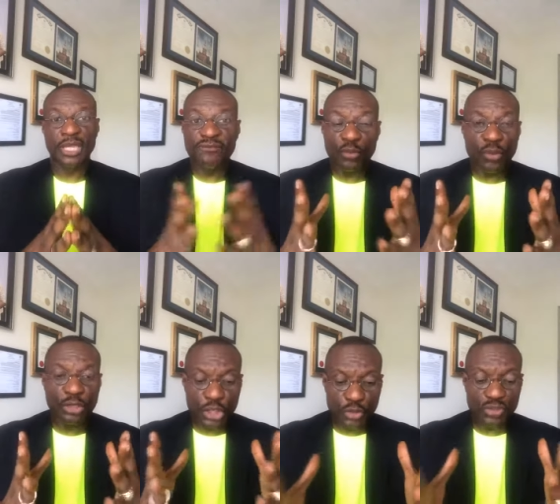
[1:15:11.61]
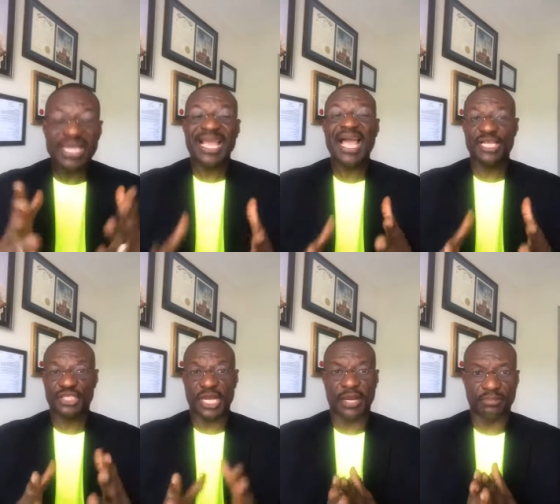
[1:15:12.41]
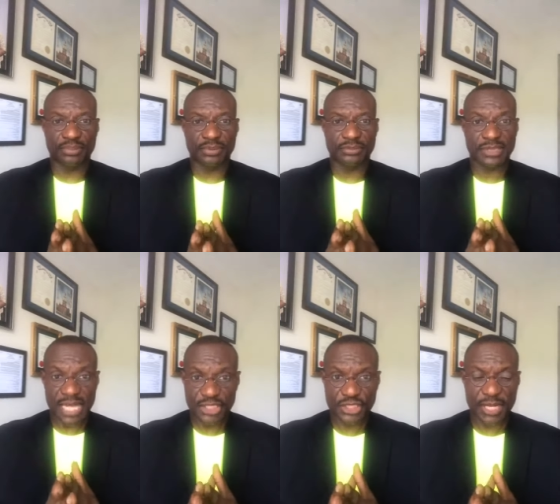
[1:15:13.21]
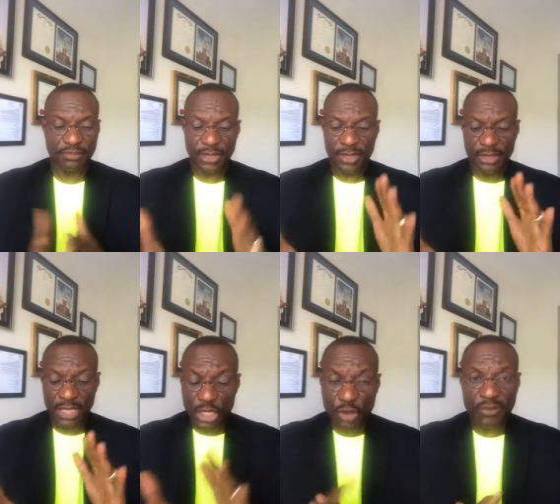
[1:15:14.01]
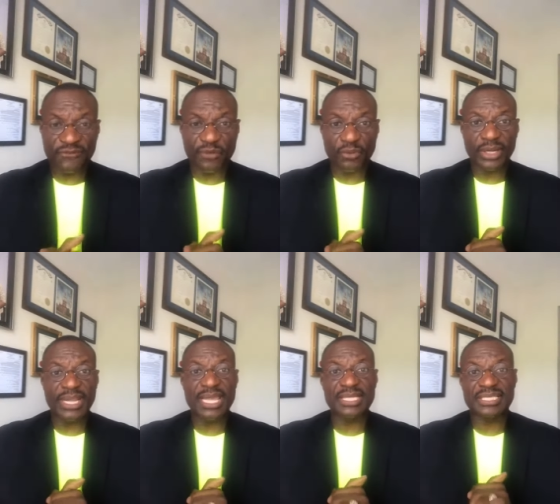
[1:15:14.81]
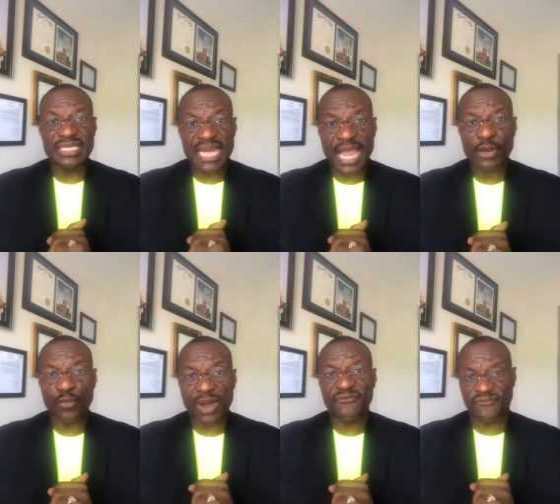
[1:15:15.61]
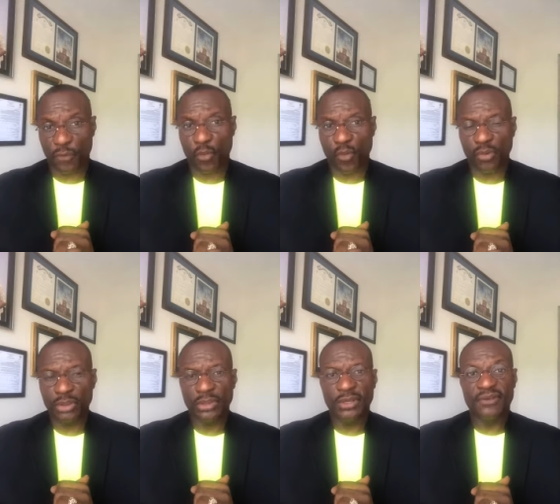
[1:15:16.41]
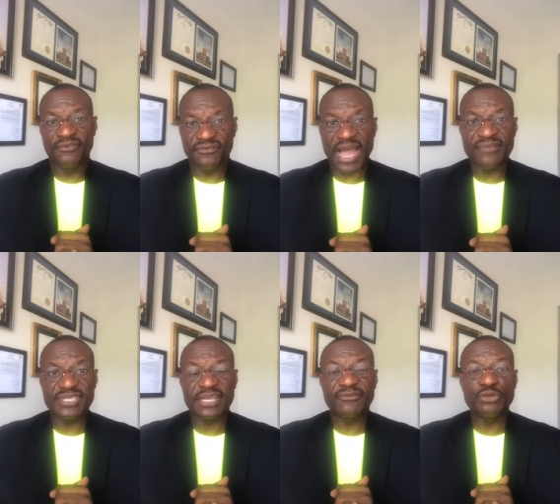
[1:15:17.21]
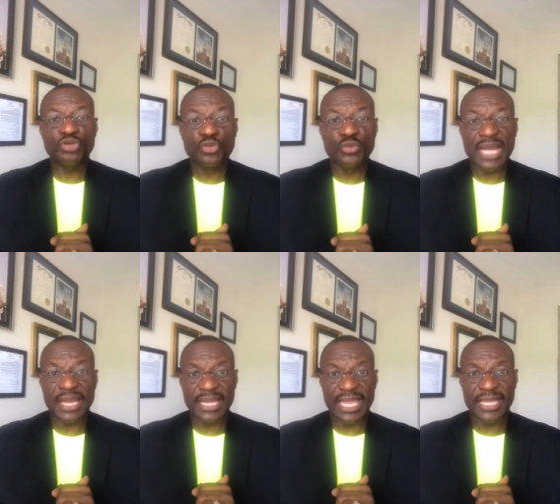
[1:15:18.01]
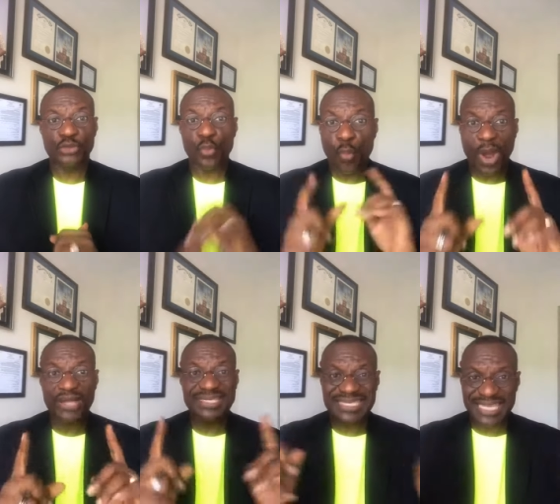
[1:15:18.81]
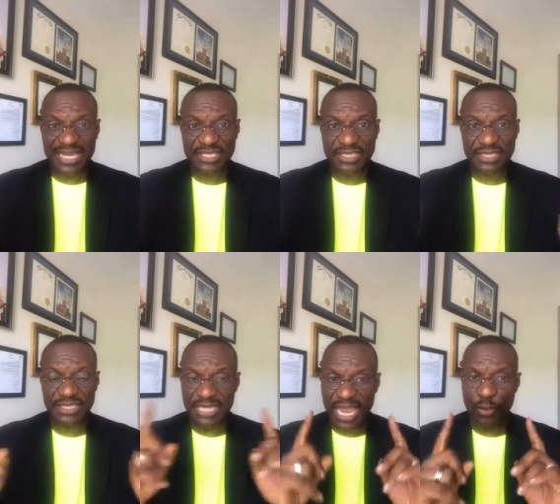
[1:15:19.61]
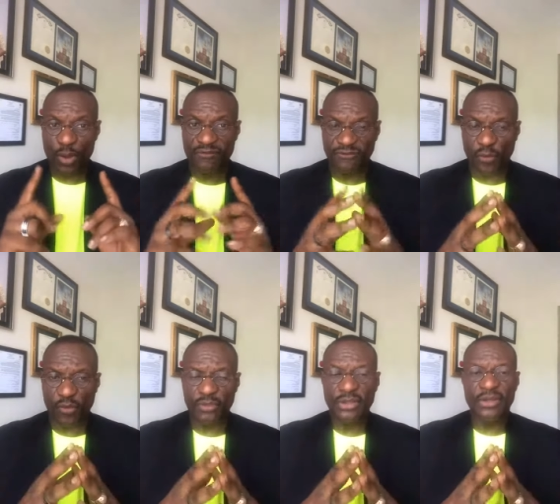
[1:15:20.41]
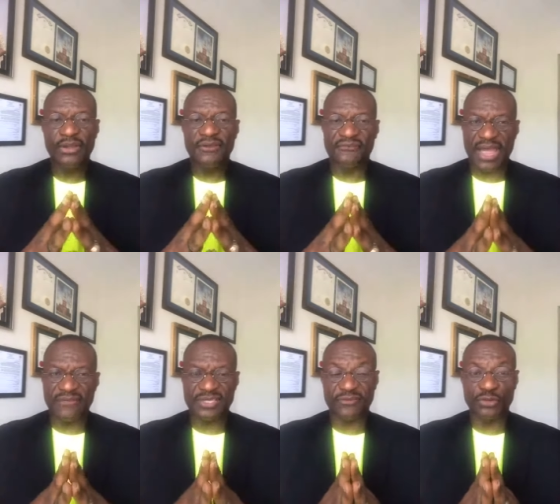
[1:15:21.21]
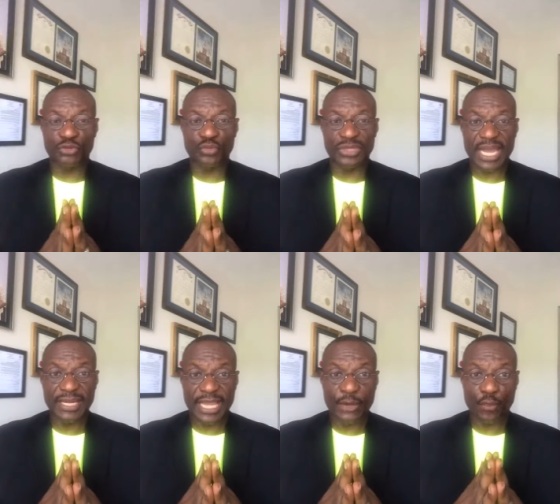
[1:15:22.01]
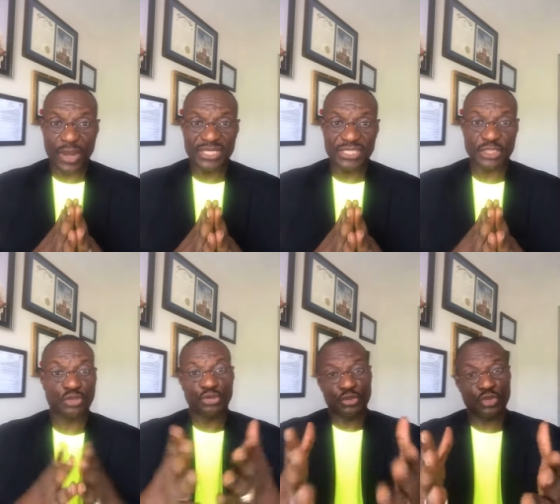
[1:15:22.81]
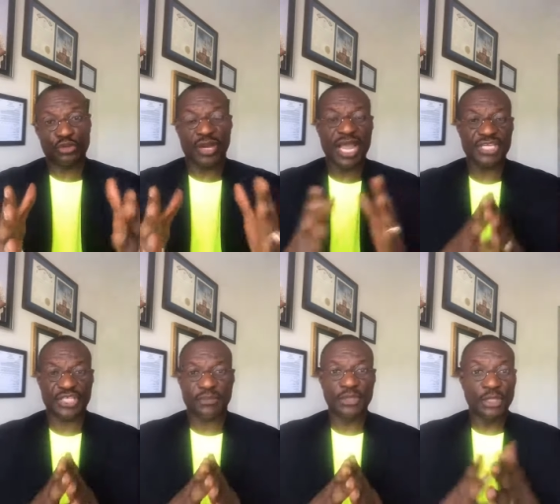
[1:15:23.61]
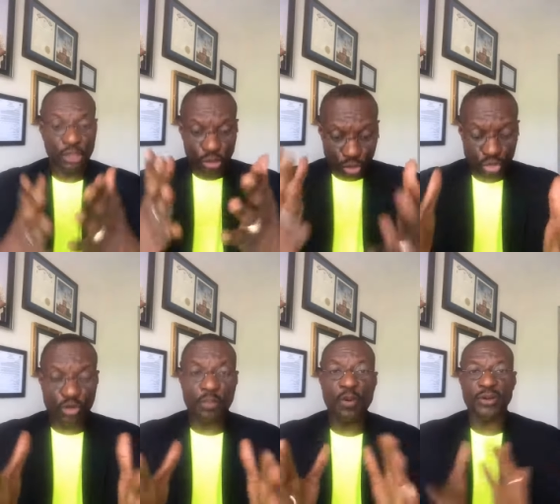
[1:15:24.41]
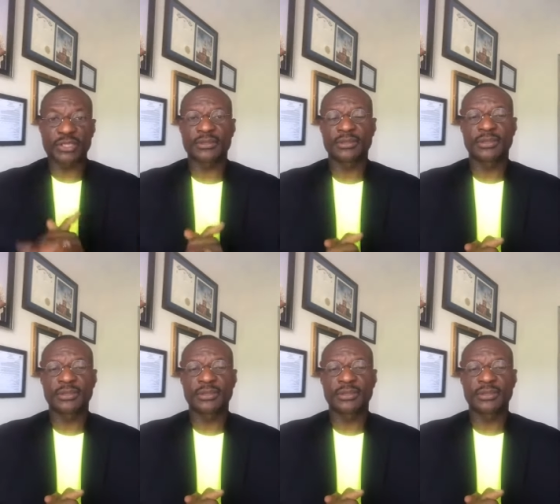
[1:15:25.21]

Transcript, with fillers: if you want to use a cash app, cash app, the number for it is 914 572 9816. 914 572 9816 to use your cash app to support.